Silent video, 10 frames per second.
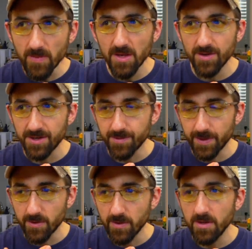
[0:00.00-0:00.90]
So that should be
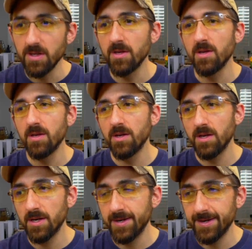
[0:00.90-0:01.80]
cool.
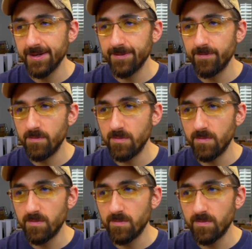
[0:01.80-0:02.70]
Um,
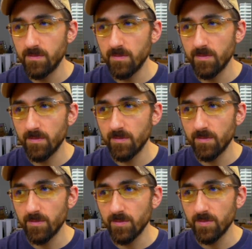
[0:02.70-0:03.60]

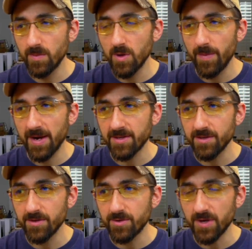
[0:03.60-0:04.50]
go back
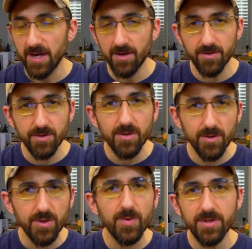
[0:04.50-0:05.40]
to try
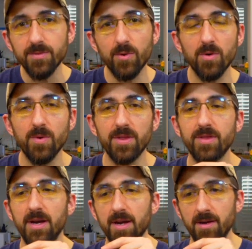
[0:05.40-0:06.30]
doing some more with
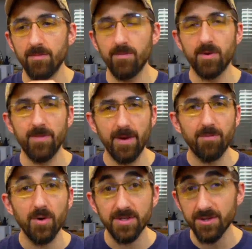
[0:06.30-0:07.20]
uh, command
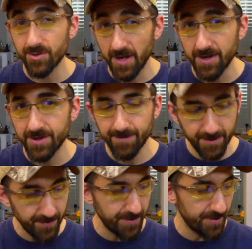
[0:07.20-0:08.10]
points and stratagems,
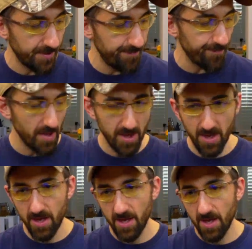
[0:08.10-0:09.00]
which is good.
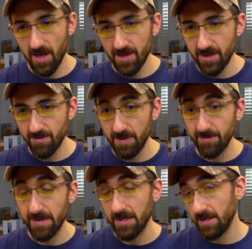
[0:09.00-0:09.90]
And then
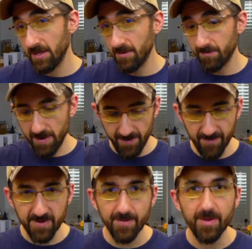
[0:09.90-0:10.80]
maybe maybe even
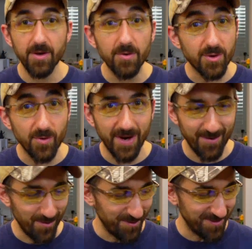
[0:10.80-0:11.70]
some of the new terrain
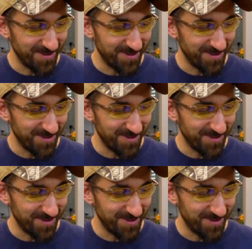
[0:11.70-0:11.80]
rules.